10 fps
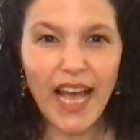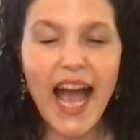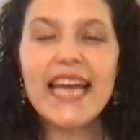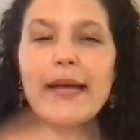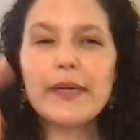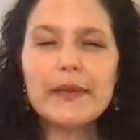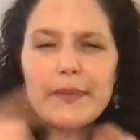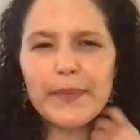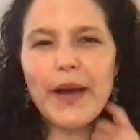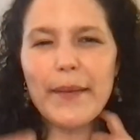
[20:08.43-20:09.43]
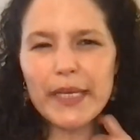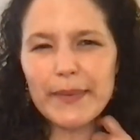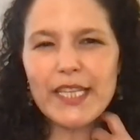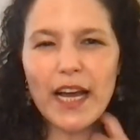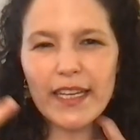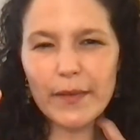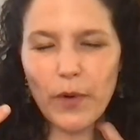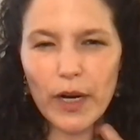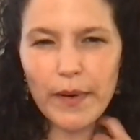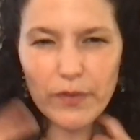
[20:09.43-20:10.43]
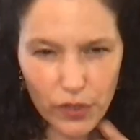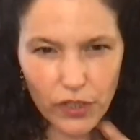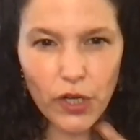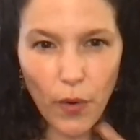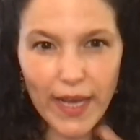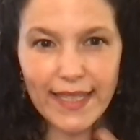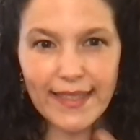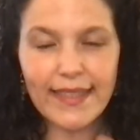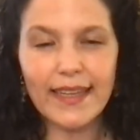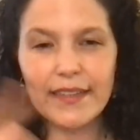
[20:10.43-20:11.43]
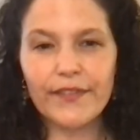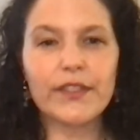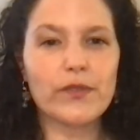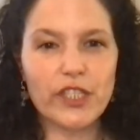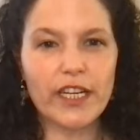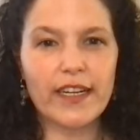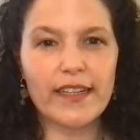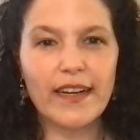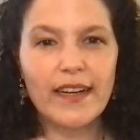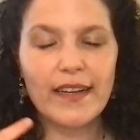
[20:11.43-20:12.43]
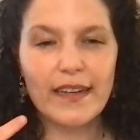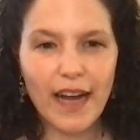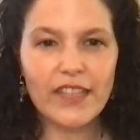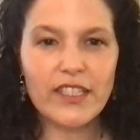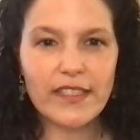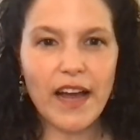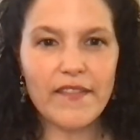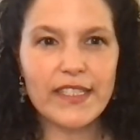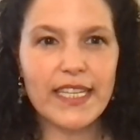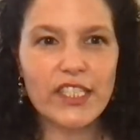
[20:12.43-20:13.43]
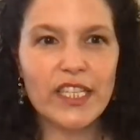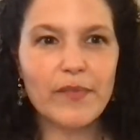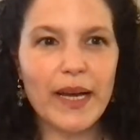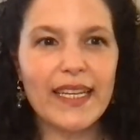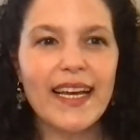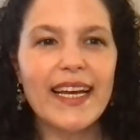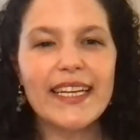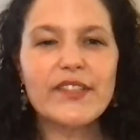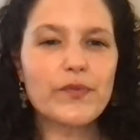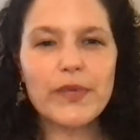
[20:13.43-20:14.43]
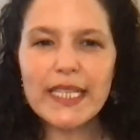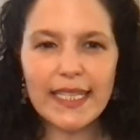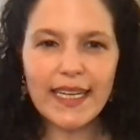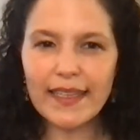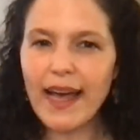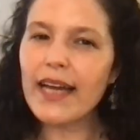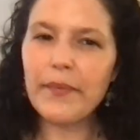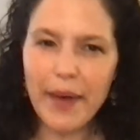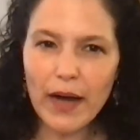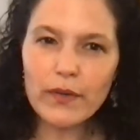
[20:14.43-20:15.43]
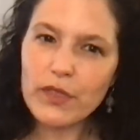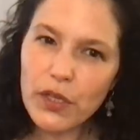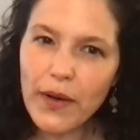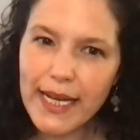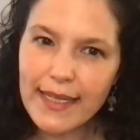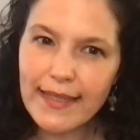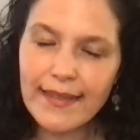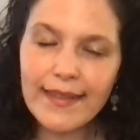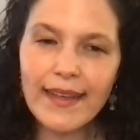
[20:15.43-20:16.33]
And I'm going to I'm going to be talking more about choice in a future conscious conversation, but it's really a lot about choice